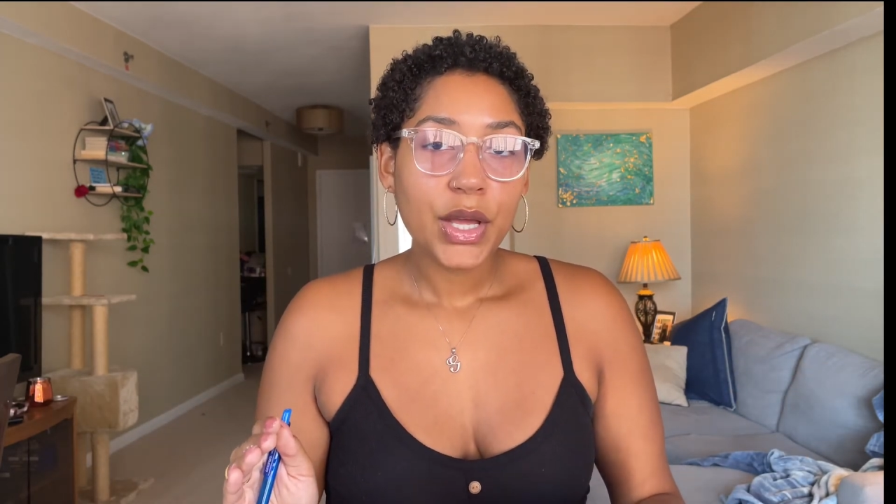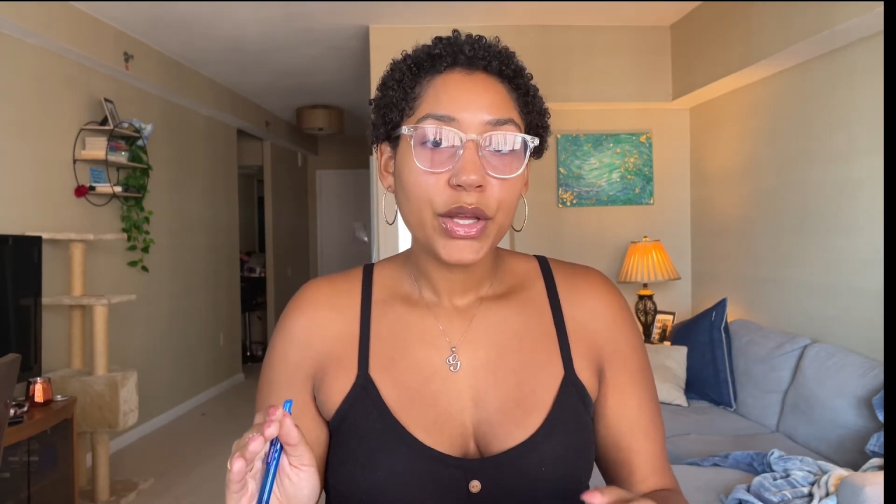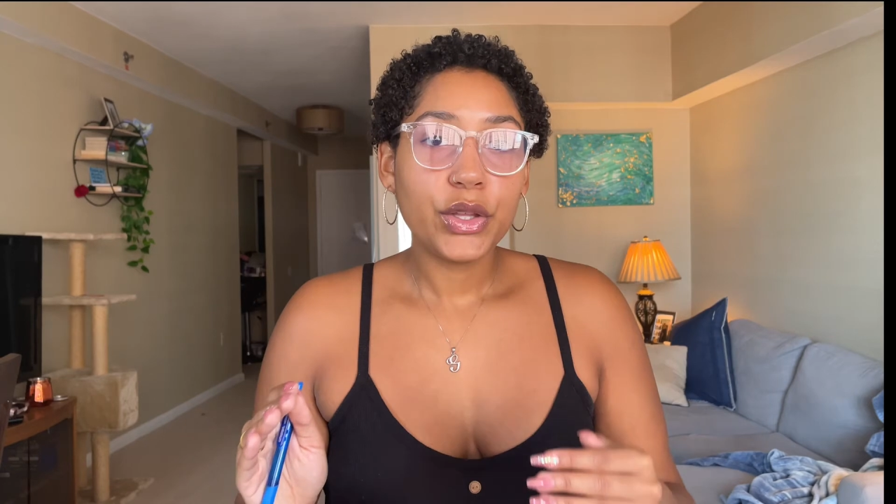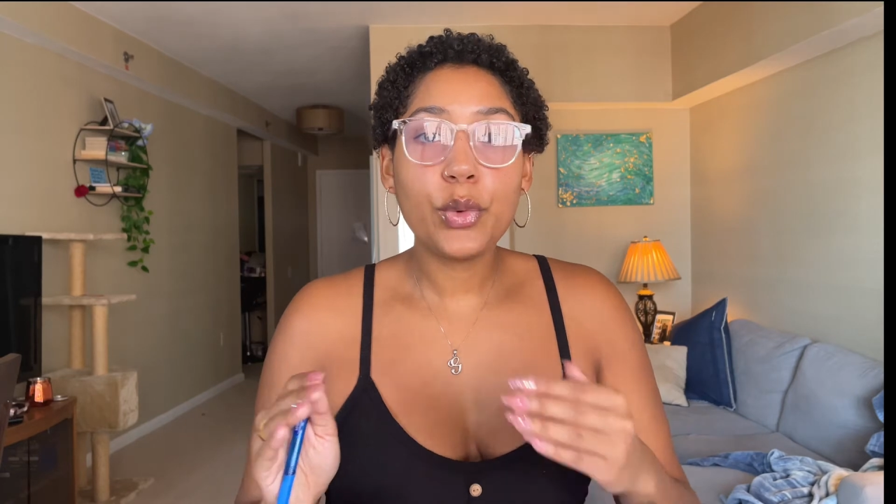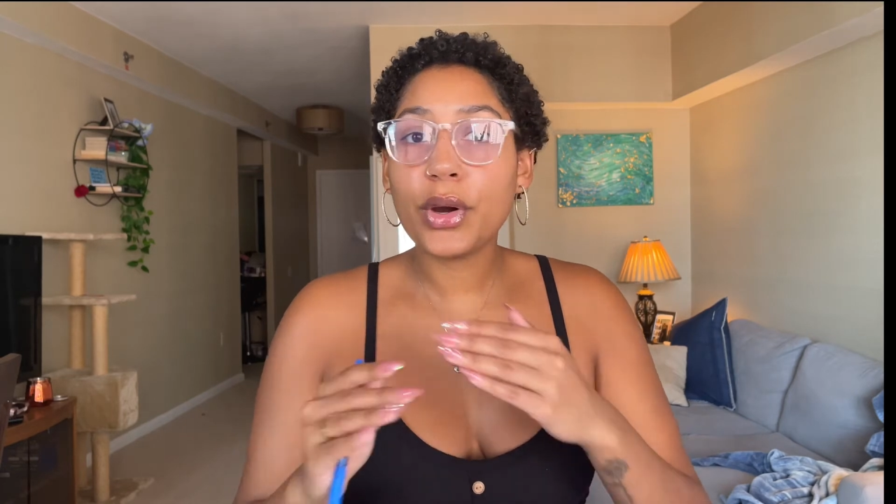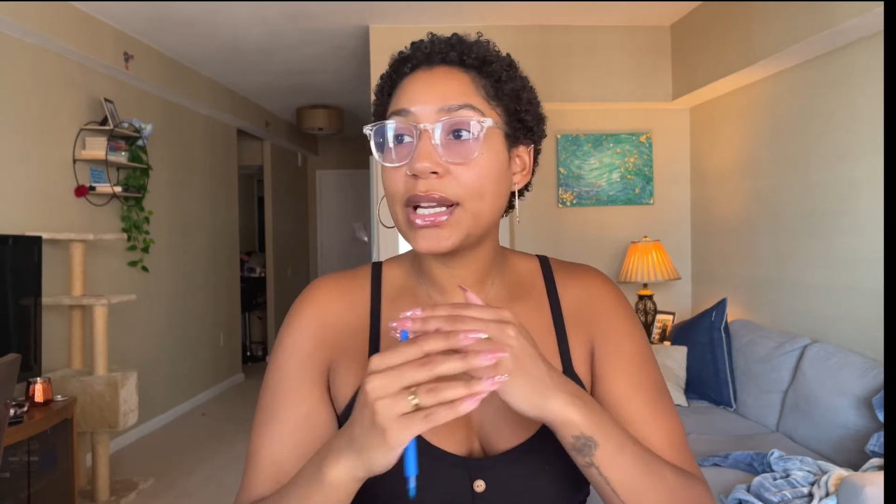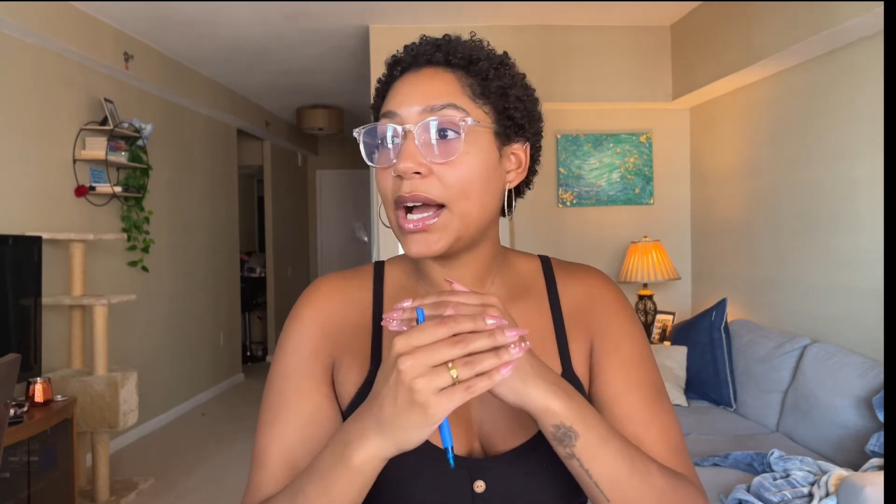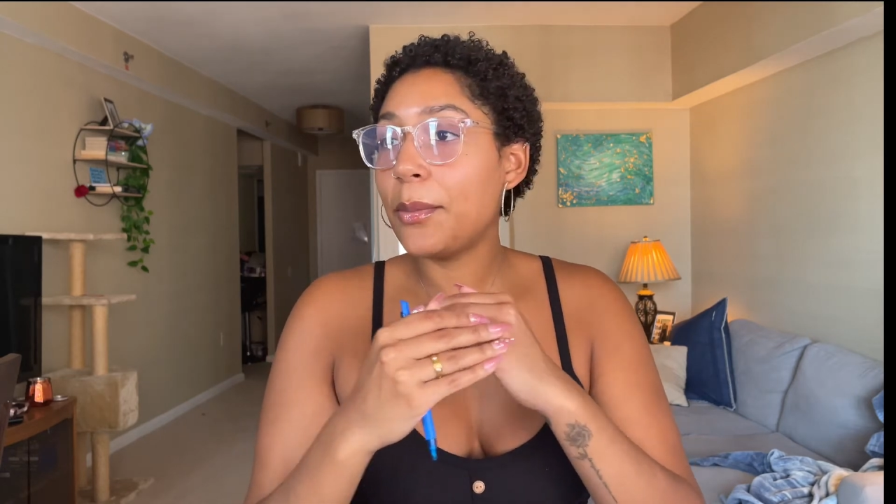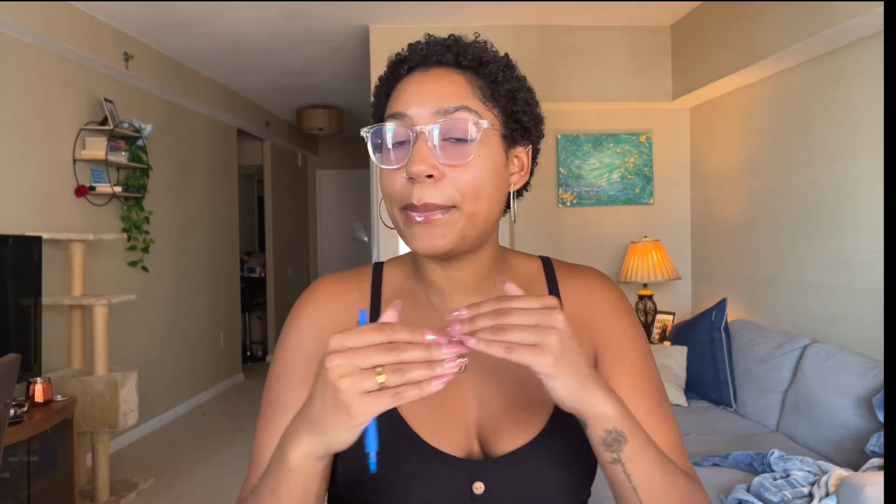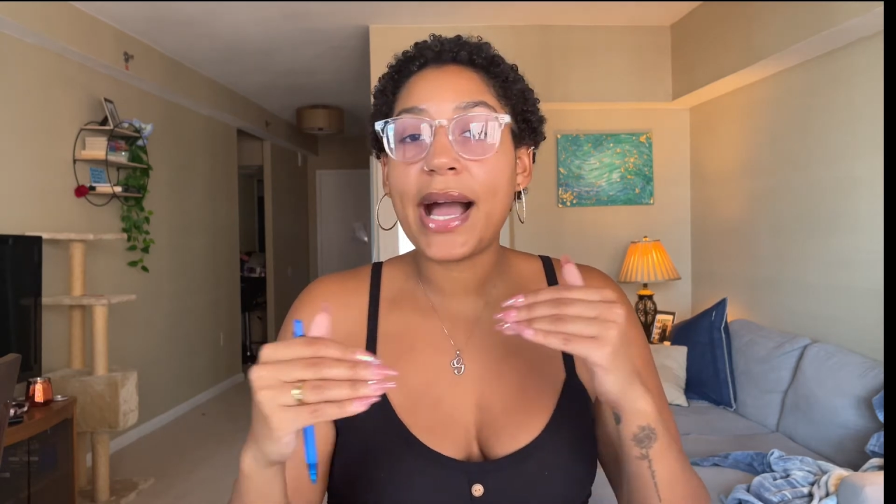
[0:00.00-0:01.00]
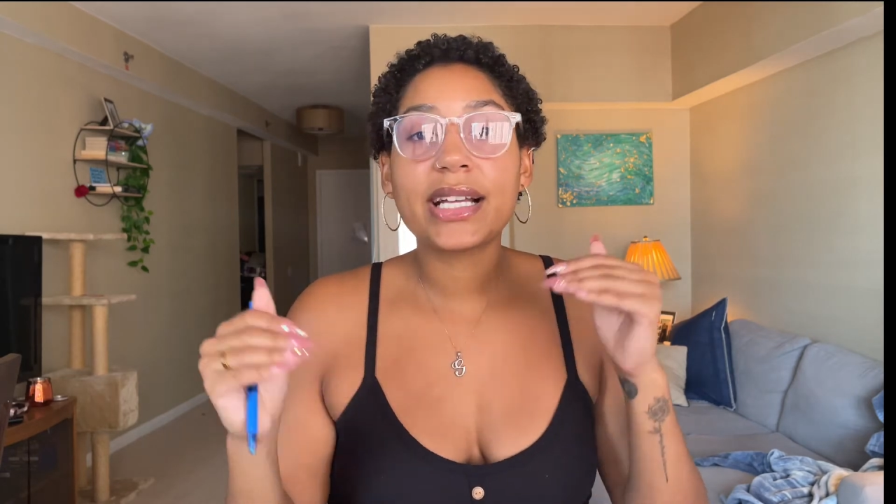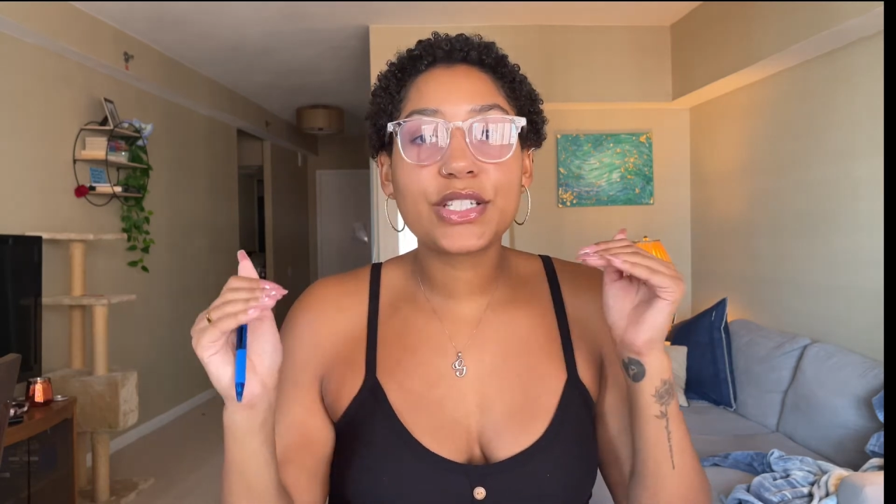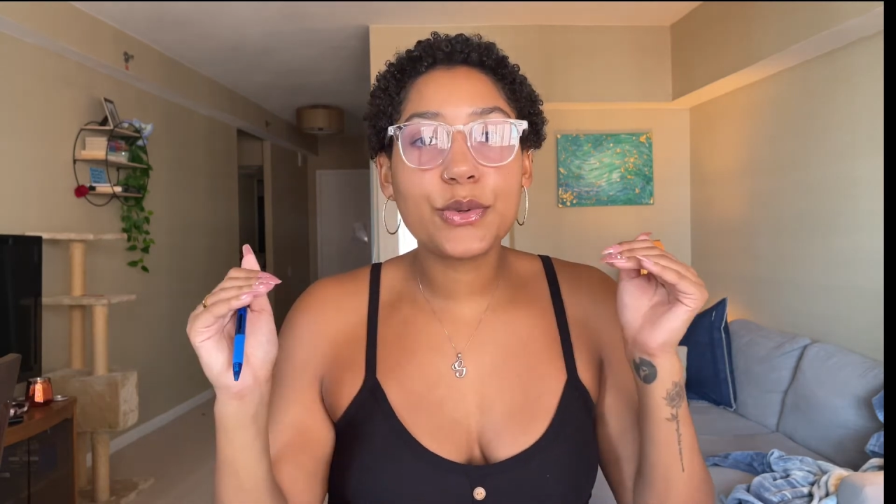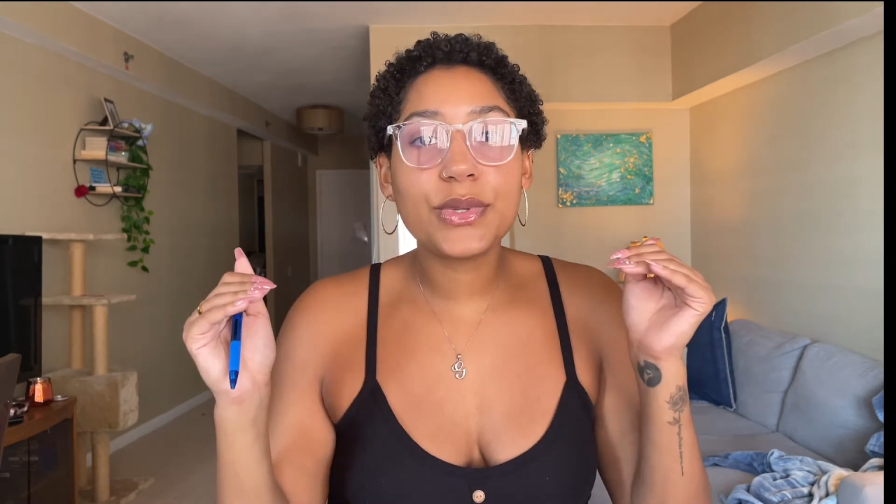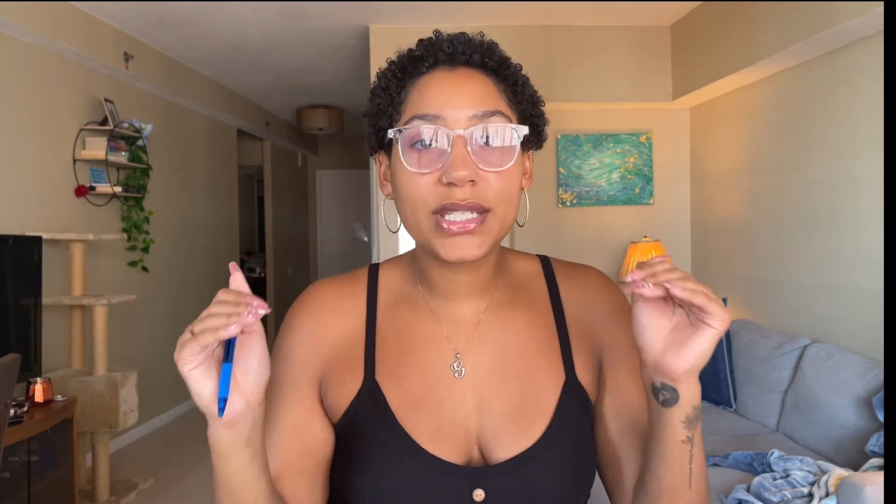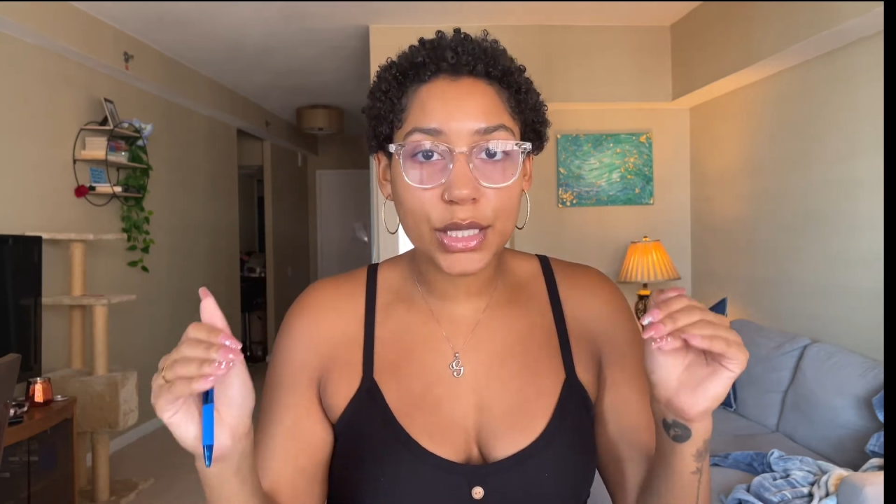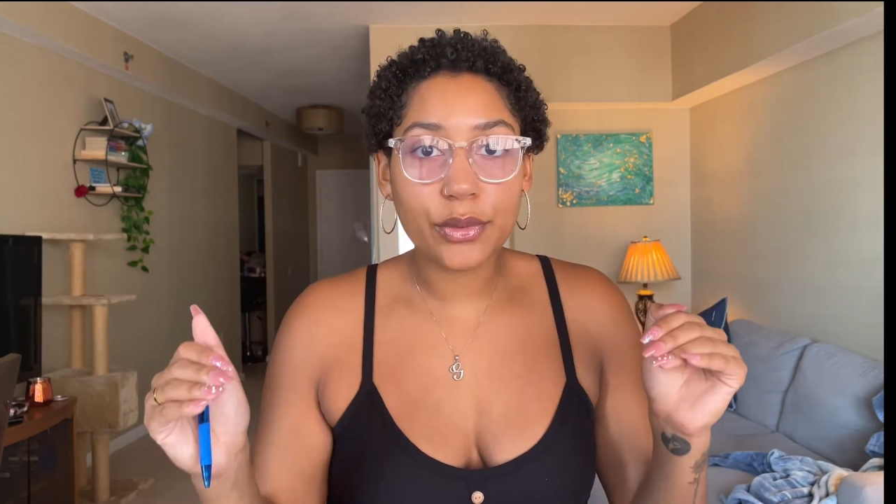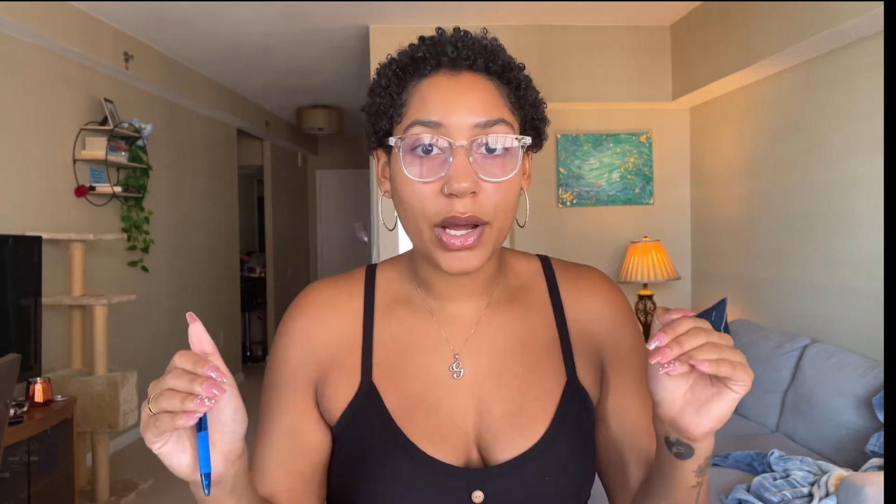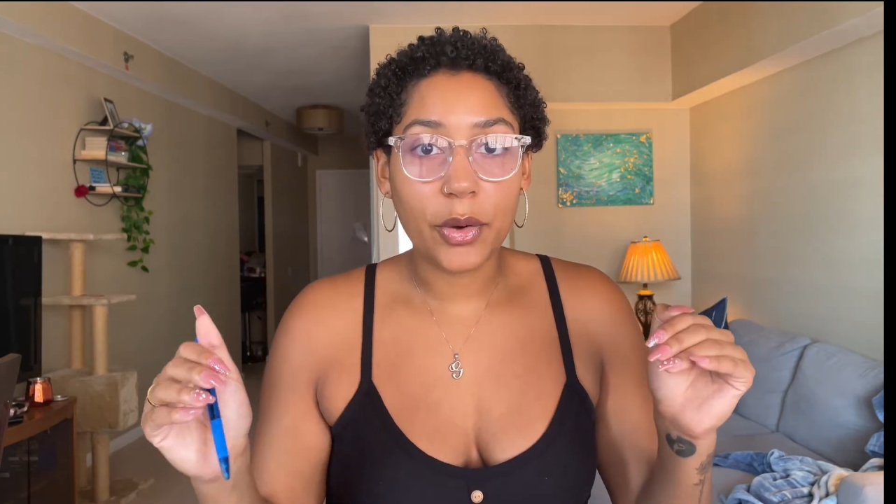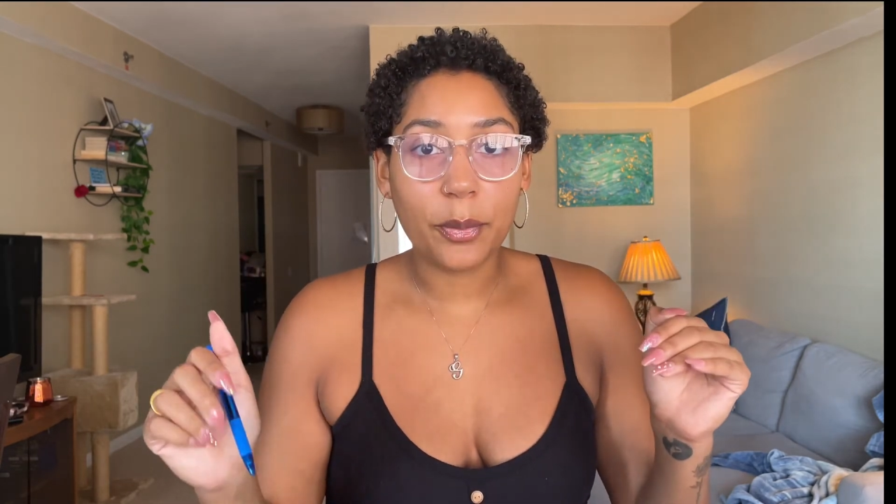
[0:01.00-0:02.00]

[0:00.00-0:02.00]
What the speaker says: you are now back to zero